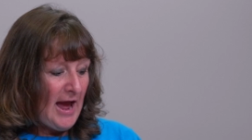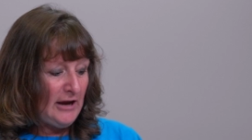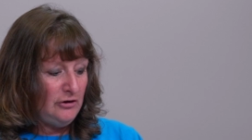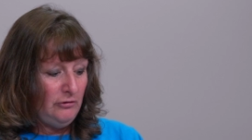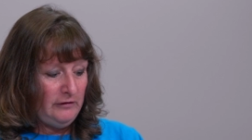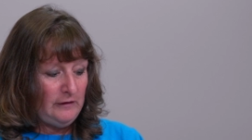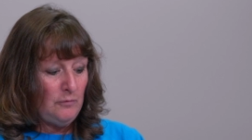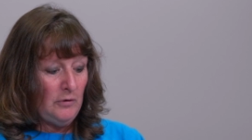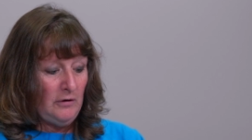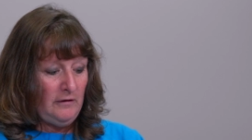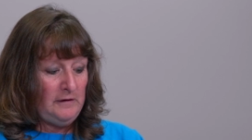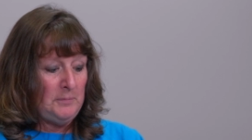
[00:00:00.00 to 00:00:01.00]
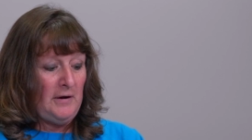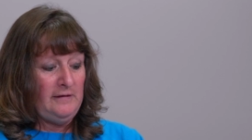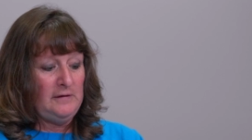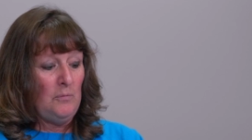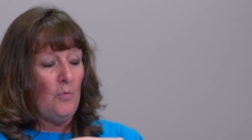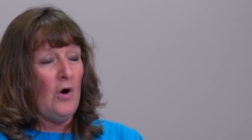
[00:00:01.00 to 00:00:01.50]
and you spray
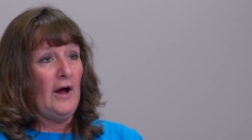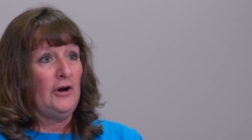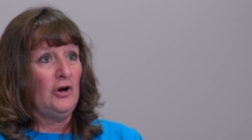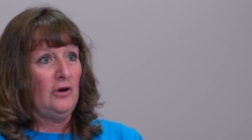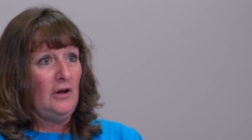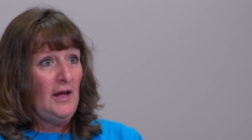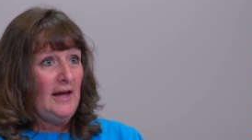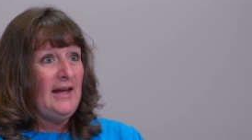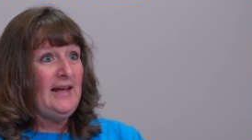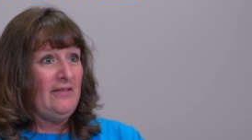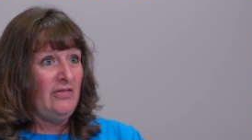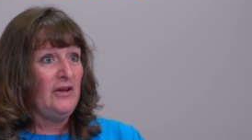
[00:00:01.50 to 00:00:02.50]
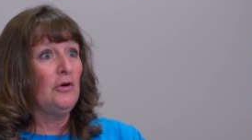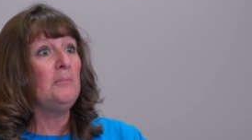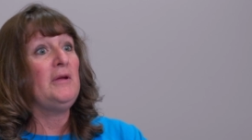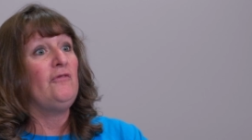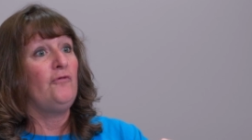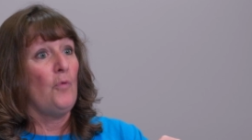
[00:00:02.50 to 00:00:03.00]
some water in there
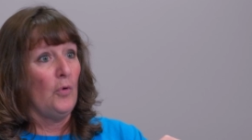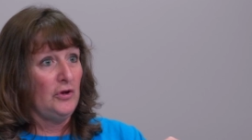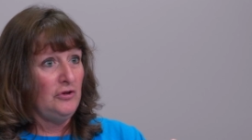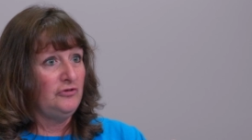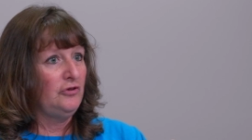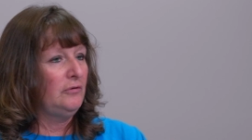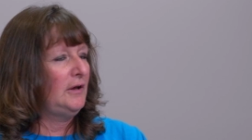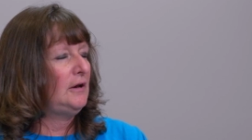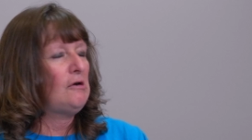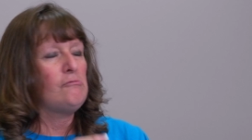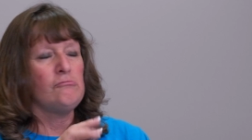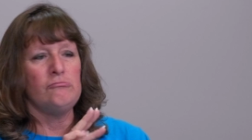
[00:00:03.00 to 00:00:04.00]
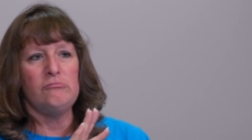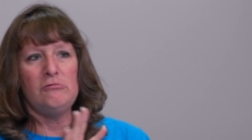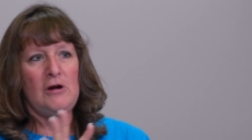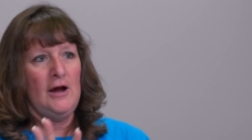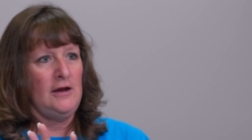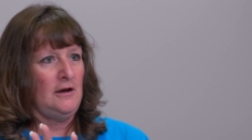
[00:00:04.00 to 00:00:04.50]
before you do it,
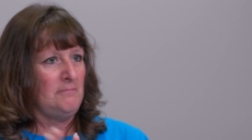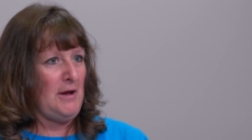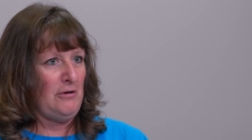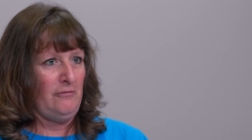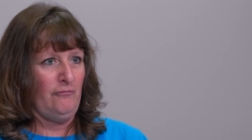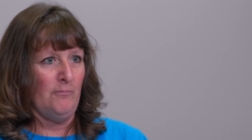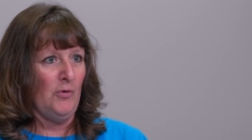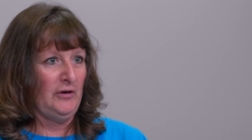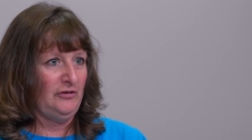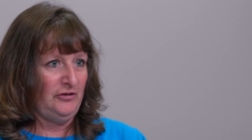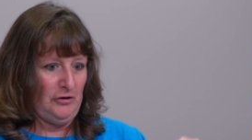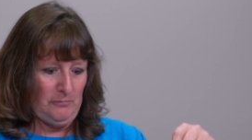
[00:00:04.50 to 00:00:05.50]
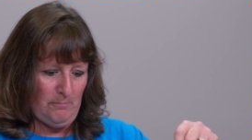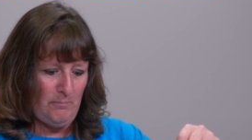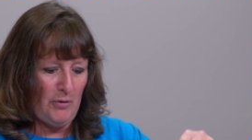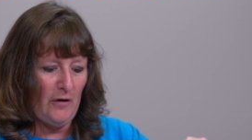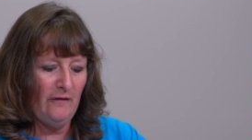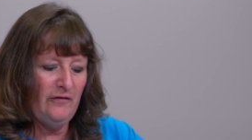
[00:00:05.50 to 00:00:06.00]
right amount of moisture,
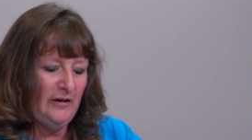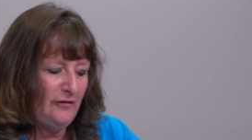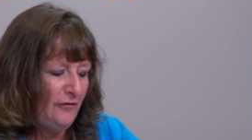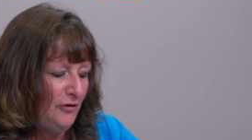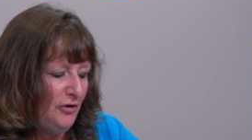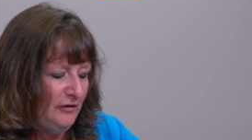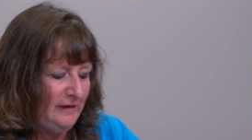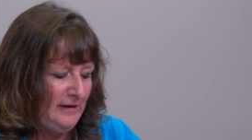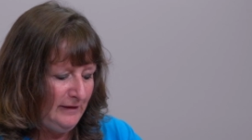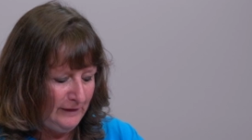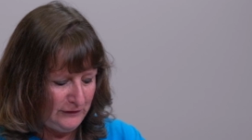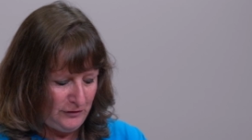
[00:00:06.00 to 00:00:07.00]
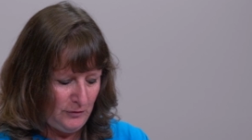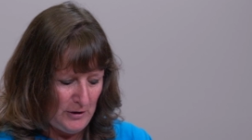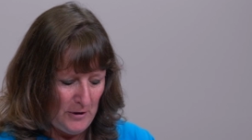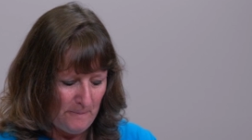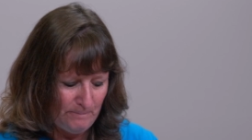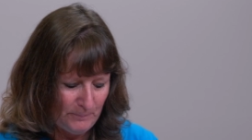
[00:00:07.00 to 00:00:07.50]
perfect for your seeds to
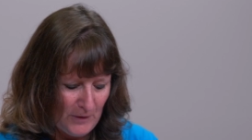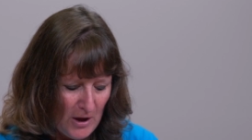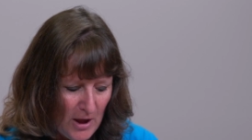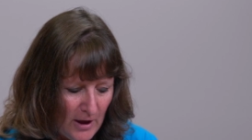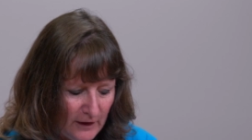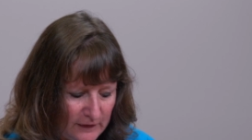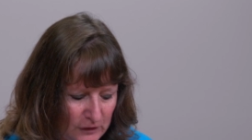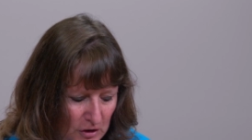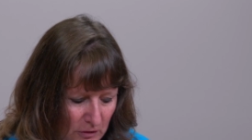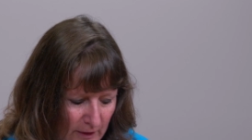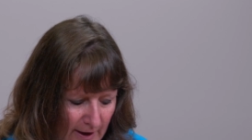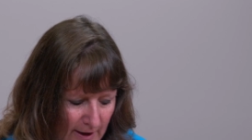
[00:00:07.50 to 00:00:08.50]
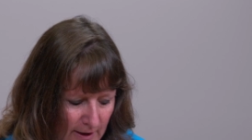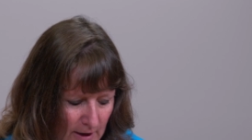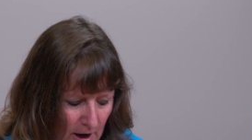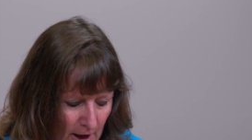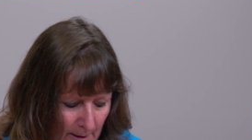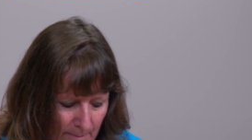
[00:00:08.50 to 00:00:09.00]
grow. So you lay
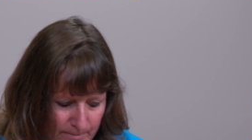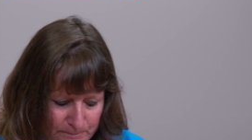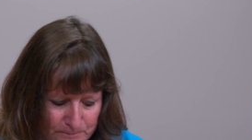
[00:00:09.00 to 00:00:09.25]
it up.